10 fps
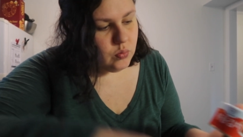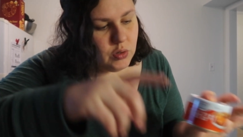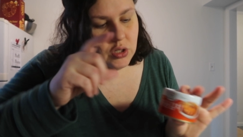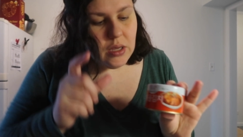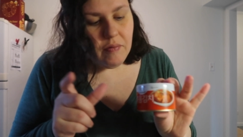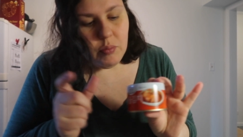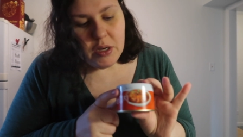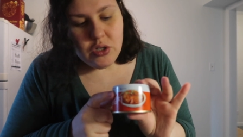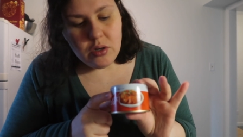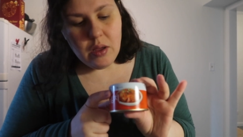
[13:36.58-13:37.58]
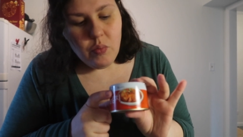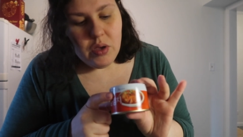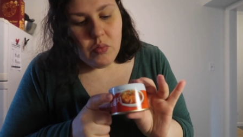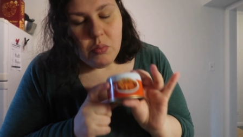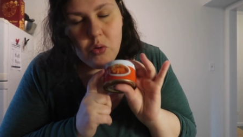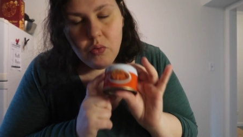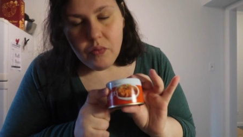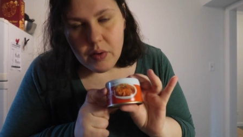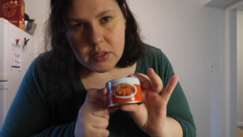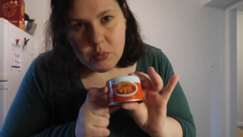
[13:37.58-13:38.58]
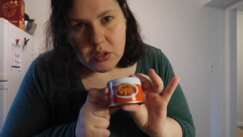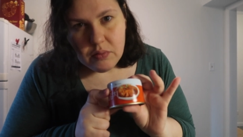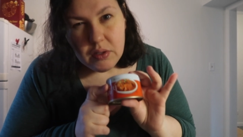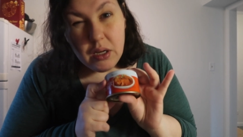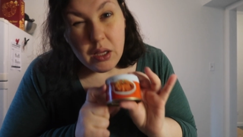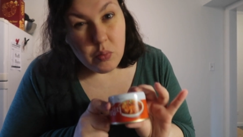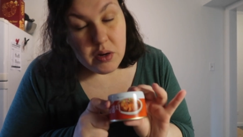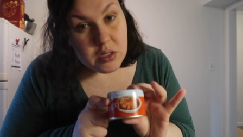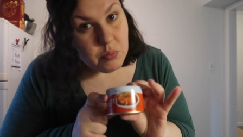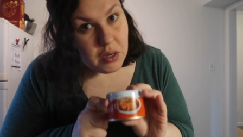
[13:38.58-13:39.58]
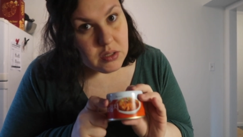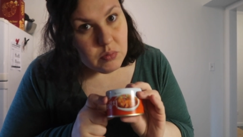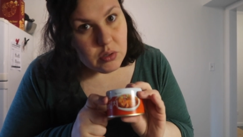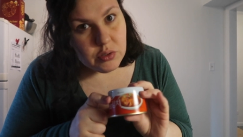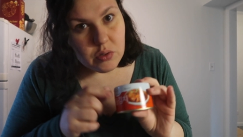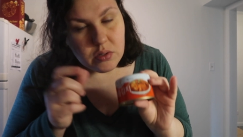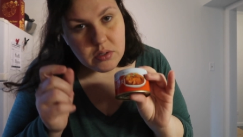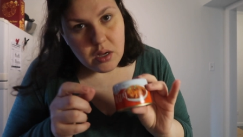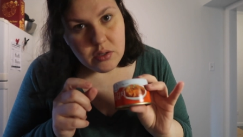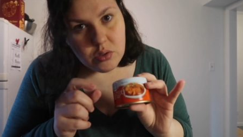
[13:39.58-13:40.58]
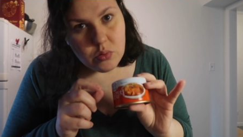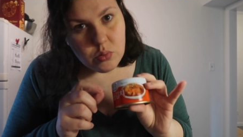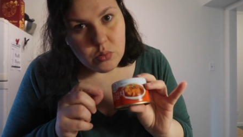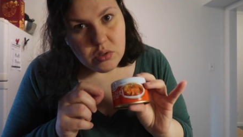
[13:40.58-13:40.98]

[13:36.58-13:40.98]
We just have to make sure that we remove as much of the liquid as possible so it's not too